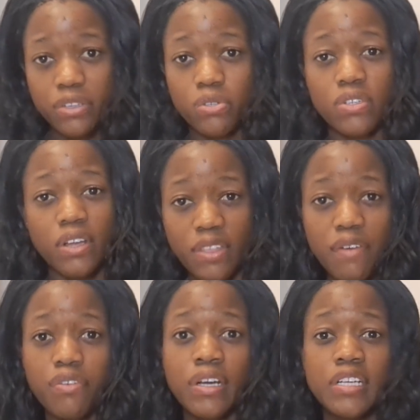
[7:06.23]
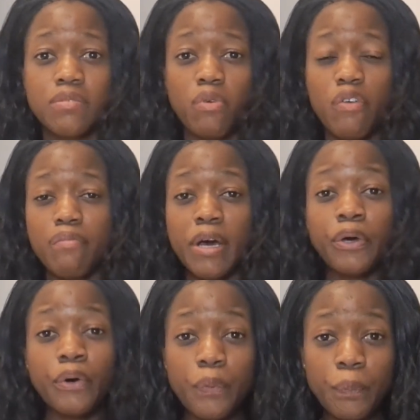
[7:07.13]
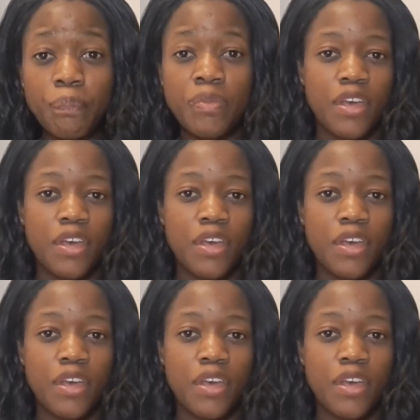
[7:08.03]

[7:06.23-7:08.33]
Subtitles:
So South Africa is more of my home.